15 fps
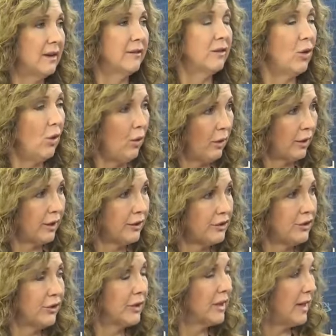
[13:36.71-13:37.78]
of
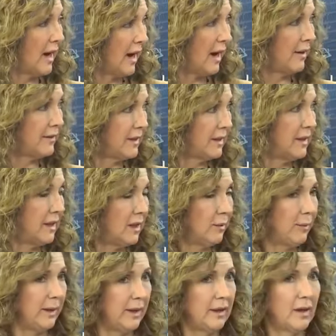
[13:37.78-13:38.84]
course, you're going to have to
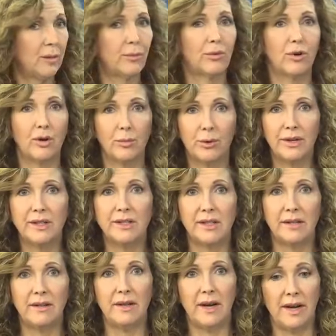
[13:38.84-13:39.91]
keep it appropriate
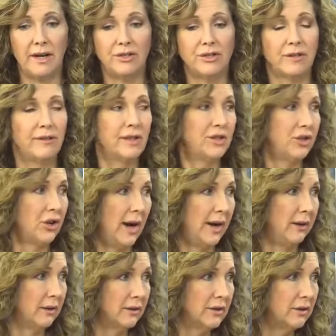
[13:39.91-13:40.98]
to the age of the
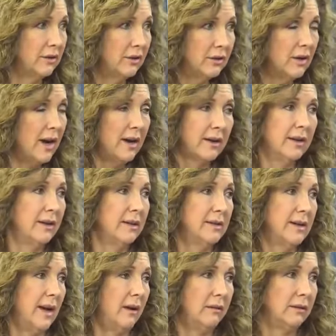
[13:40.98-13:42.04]
child. You're not going to
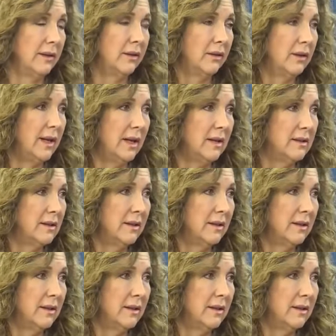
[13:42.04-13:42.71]
tell little kids.